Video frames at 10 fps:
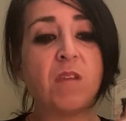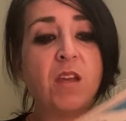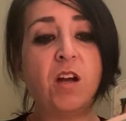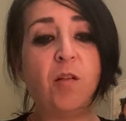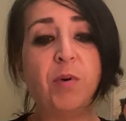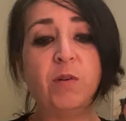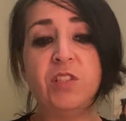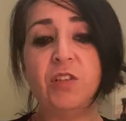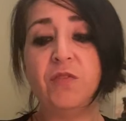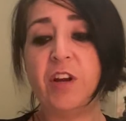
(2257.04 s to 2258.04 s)
Y'all both
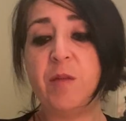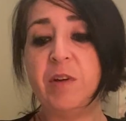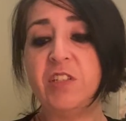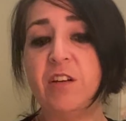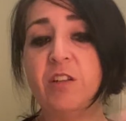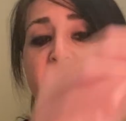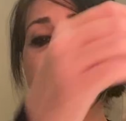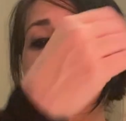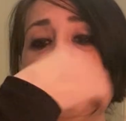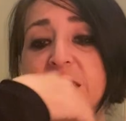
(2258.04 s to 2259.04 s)
still very much
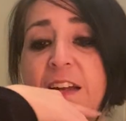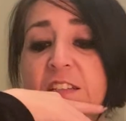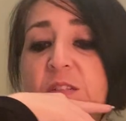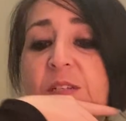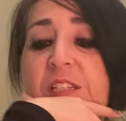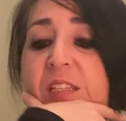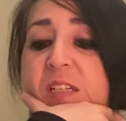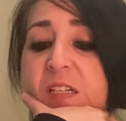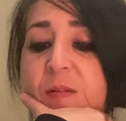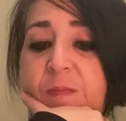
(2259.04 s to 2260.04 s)
energetically attached to each
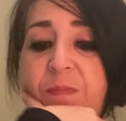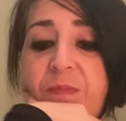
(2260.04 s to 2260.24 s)
other.